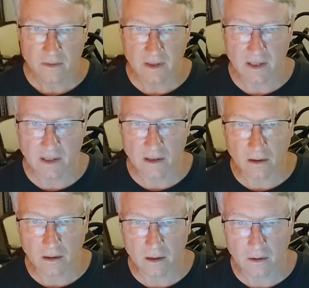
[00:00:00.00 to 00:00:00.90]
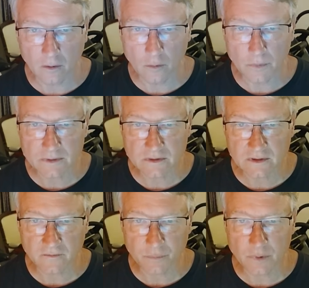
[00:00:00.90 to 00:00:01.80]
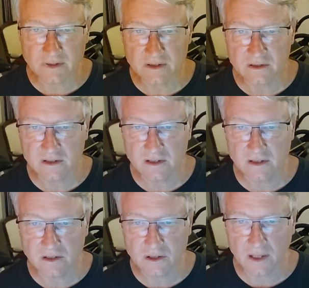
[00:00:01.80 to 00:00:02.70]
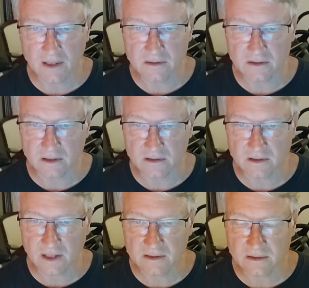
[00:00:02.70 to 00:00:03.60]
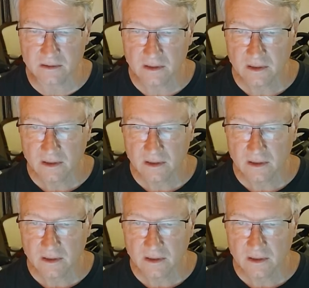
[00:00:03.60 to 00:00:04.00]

They are omens of prestige and success.